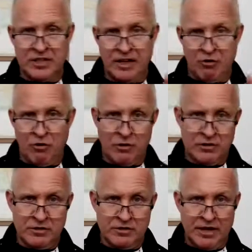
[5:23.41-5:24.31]
they
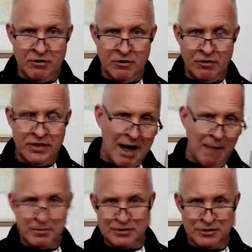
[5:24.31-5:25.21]
are, they are the
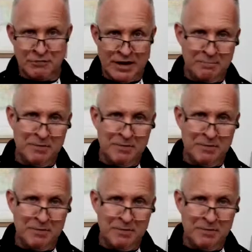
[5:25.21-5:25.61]
opposite, right?